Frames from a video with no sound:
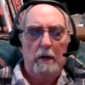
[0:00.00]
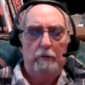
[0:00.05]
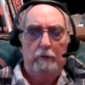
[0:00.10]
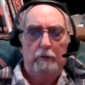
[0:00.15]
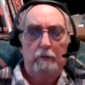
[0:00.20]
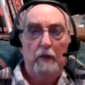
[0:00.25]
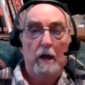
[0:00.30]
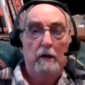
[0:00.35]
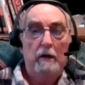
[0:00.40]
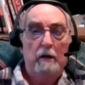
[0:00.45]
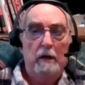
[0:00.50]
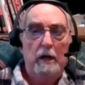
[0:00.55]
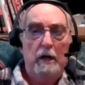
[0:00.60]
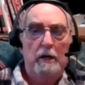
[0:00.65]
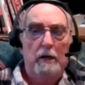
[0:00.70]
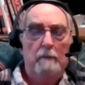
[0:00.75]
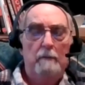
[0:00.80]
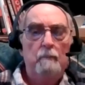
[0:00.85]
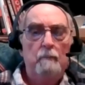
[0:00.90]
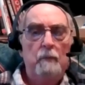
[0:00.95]

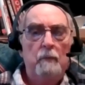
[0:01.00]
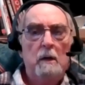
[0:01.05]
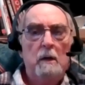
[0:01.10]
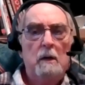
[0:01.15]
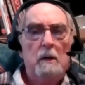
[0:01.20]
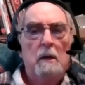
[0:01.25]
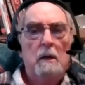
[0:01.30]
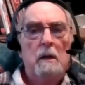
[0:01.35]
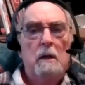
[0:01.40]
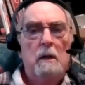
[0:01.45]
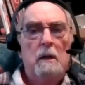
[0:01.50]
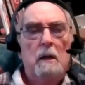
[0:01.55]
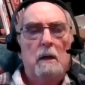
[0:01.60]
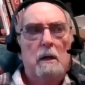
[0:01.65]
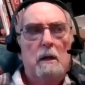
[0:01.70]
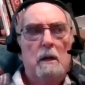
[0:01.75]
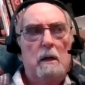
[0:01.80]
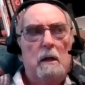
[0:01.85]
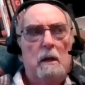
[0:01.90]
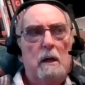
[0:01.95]
2008,
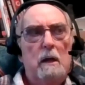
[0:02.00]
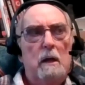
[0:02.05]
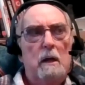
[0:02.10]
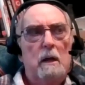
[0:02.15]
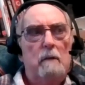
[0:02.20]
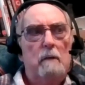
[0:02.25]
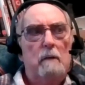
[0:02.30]
uh,